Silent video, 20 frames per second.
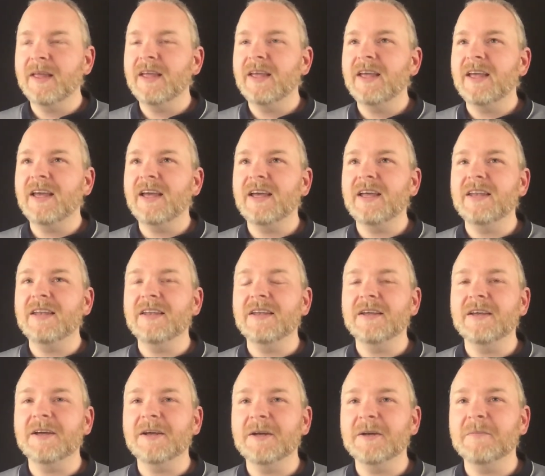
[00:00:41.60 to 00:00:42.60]
And
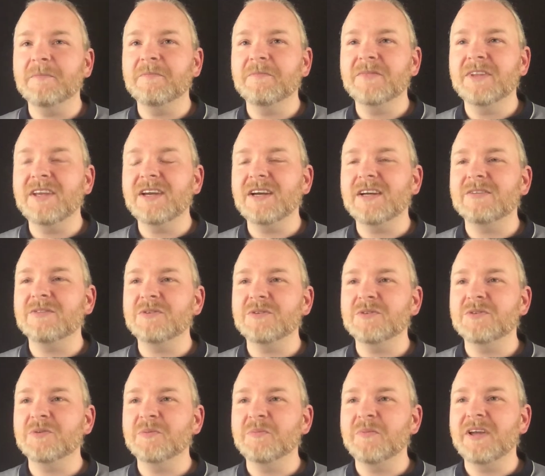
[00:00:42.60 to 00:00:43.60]

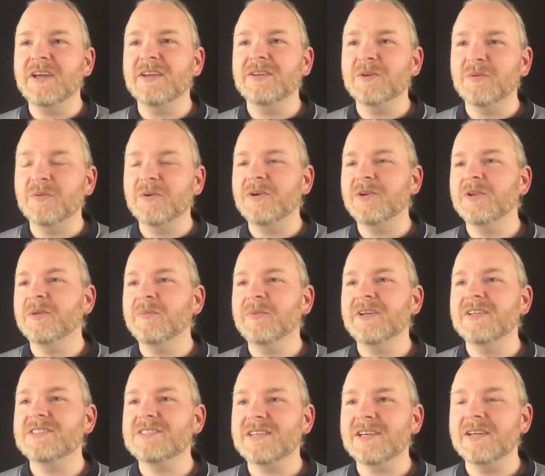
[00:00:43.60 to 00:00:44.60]
to make the world a
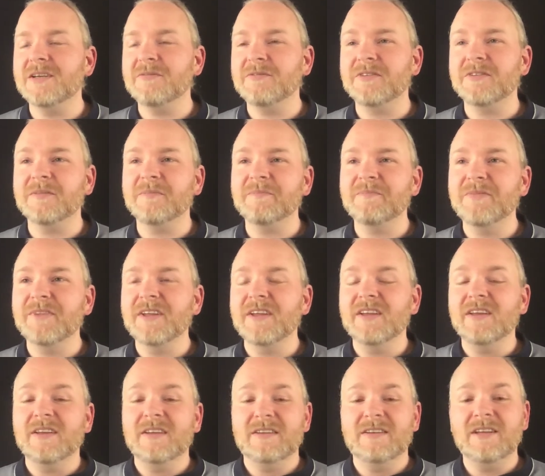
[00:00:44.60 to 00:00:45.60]
bit safer.
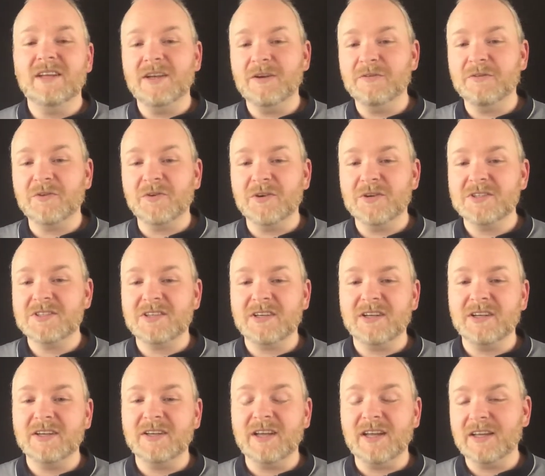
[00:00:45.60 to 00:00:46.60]
Then, of course,
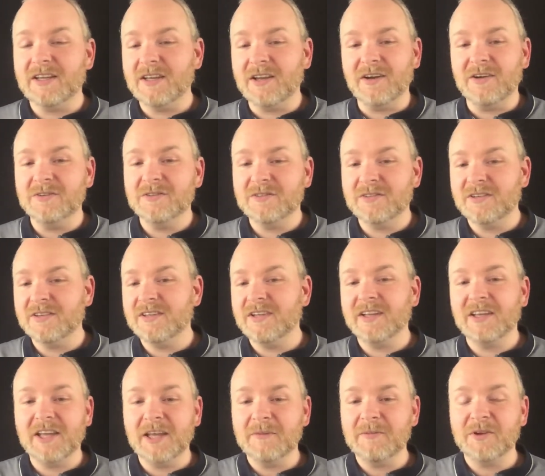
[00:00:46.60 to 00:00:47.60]
I encountered
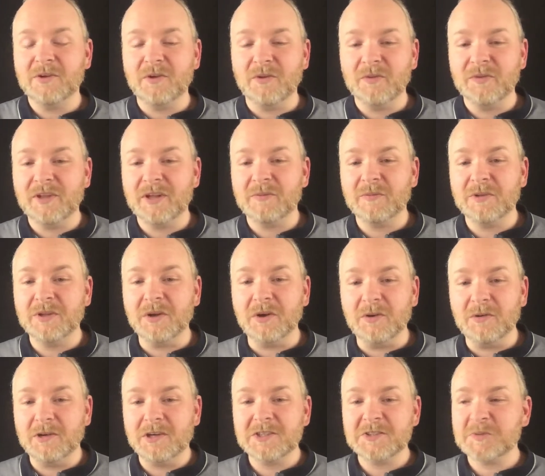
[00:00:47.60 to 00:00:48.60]
and came in contact with
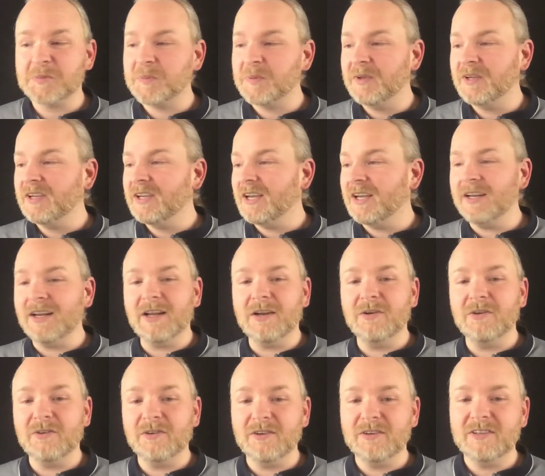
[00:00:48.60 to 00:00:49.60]
OWASP, and I
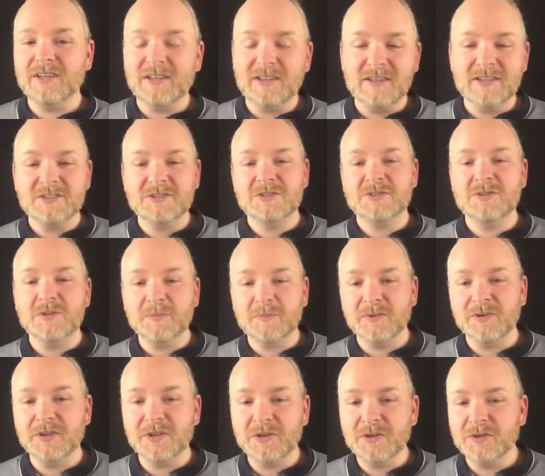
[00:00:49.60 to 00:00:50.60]
learned that this
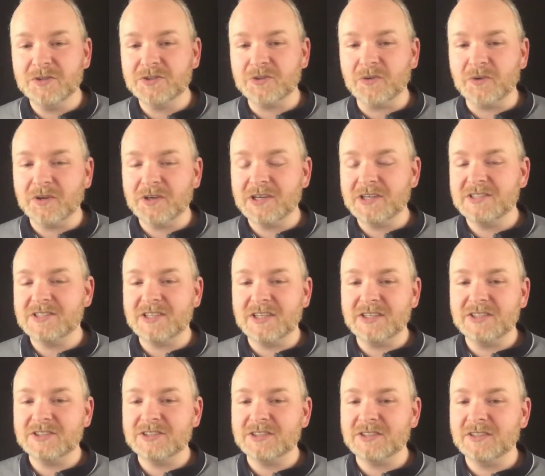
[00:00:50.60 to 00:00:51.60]
super huge
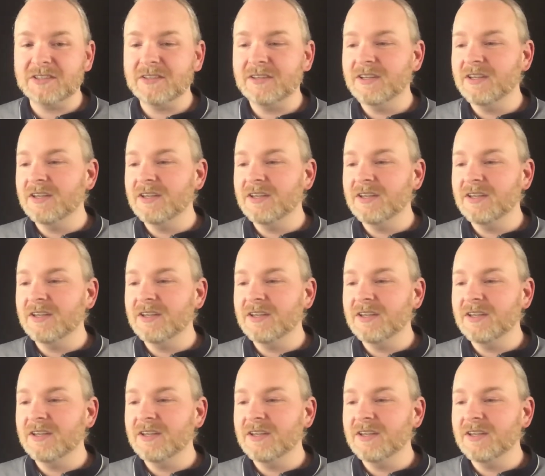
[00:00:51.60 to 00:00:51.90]
organization